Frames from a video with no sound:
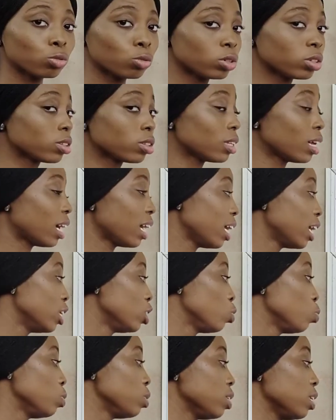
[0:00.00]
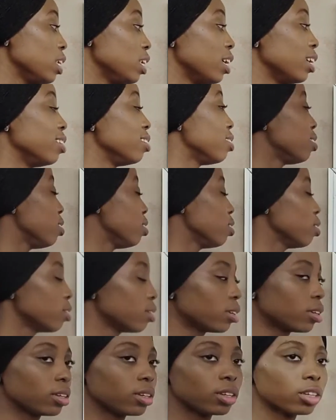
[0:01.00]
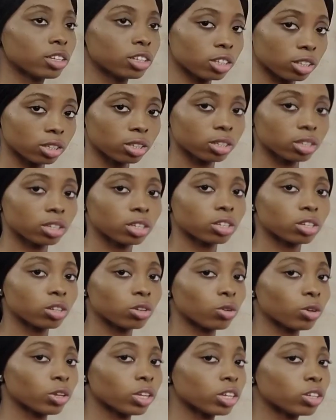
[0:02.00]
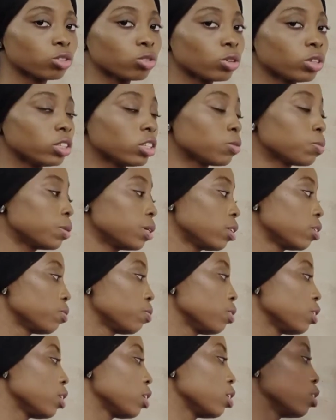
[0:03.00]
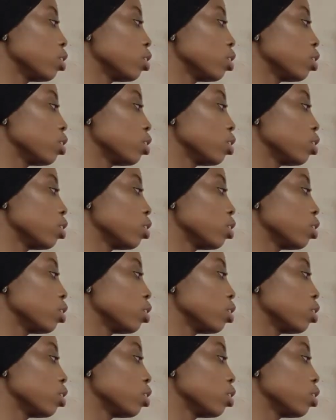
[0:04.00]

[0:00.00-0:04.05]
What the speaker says: ones that ends with ENT. Okay, so it's specific.